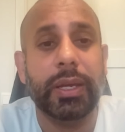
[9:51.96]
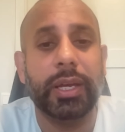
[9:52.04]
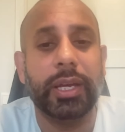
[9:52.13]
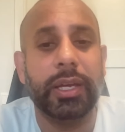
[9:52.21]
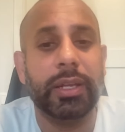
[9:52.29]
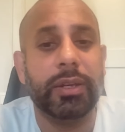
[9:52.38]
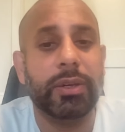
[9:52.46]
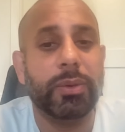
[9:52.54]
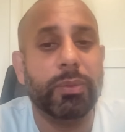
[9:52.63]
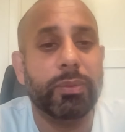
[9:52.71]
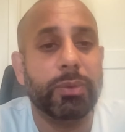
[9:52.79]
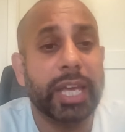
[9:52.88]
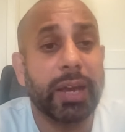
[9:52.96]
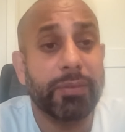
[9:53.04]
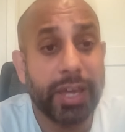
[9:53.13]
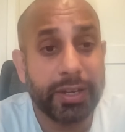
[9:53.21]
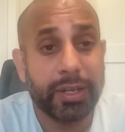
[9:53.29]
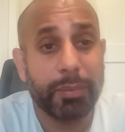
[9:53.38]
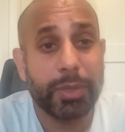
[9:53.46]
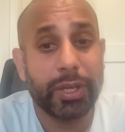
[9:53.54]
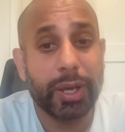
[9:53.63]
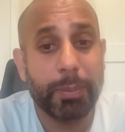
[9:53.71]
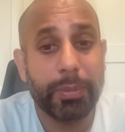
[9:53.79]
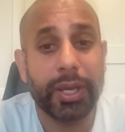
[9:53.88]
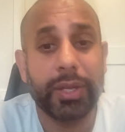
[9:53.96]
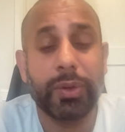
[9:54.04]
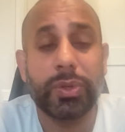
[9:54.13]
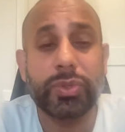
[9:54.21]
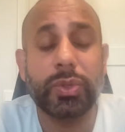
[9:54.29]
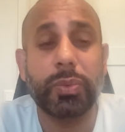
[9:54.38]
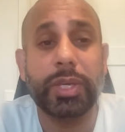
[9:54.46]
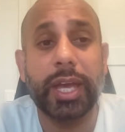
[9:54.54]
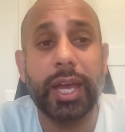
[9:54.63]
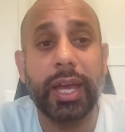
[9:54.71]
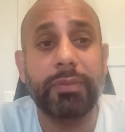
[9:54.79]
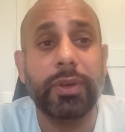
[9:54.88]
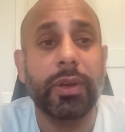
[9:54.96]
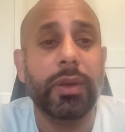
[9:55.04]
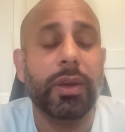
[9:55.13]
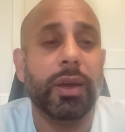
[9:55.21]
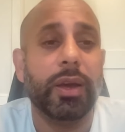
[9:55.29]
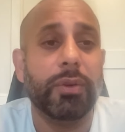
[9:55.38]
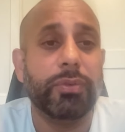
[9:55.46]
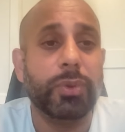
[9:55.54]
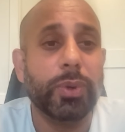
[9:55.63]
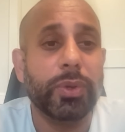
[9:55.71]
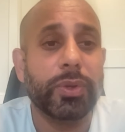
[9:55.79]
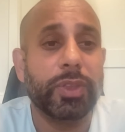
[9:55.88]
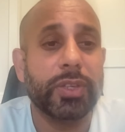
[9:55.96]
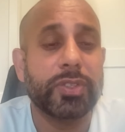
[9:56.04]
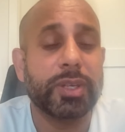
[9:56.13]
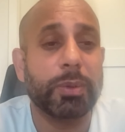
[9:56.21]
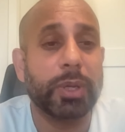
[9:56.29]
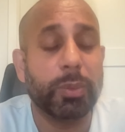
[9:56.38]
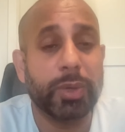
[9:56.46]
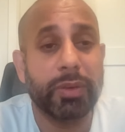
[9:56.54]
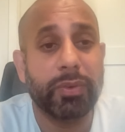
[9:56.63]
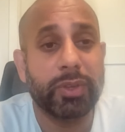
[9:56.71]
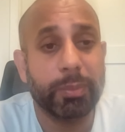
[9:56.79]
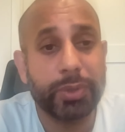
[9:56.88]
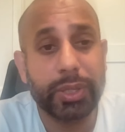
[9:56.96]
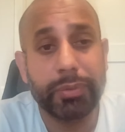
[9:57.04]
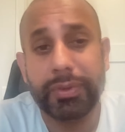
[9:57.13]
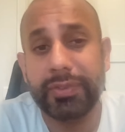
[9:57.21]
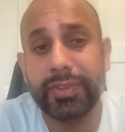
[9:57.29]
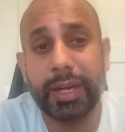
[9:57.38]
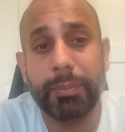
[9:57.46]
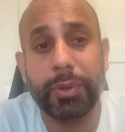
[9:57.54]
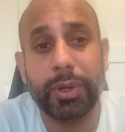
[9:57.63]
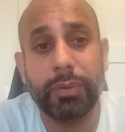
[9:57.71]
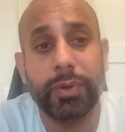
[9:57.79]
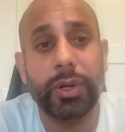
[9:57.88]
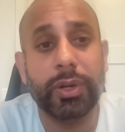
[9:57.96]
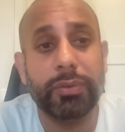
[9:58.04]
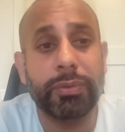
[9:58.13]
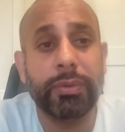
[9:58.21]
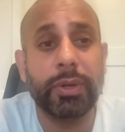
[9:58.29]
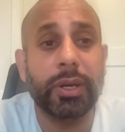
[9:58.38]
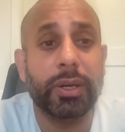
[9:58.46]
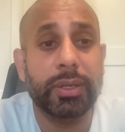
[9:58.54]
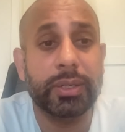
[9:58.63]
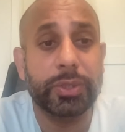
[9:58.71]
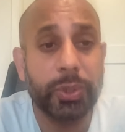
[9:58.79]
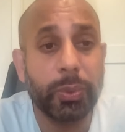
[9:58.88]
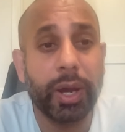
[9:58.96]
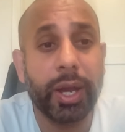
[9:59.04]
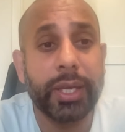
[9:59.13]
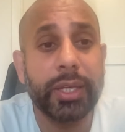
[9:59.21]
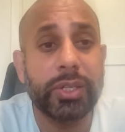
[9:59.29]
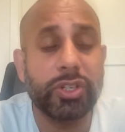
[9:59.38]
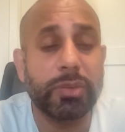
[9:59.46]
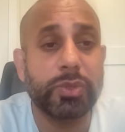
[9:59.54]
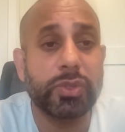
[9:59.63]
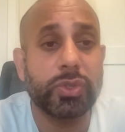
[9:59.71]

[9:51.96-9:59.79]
And we have that coming up, and also we have A few other things coming up. We have a complete revamp of our UI in terms of